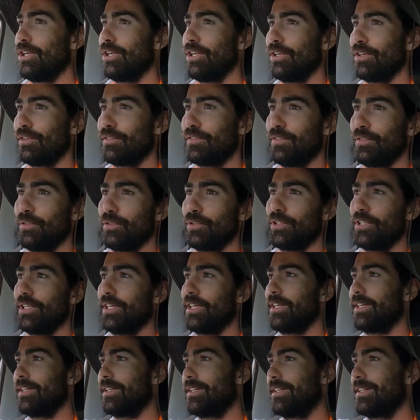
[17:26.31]
Look forward
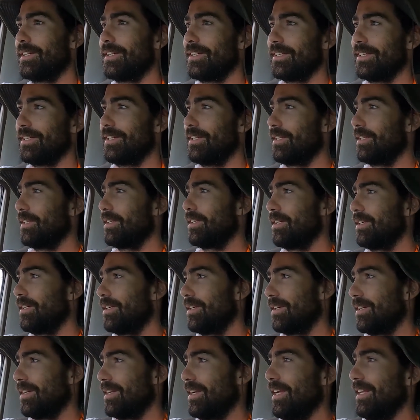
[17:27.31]
to
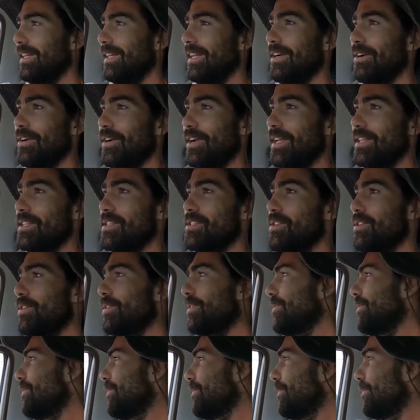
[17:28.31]
getting there again
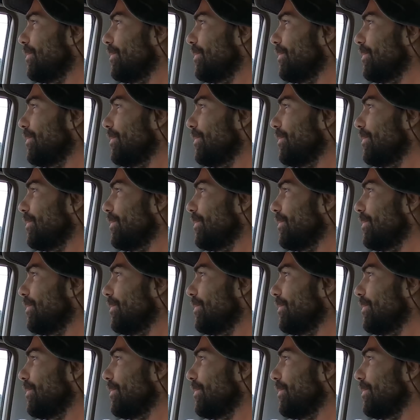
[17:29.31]
soon.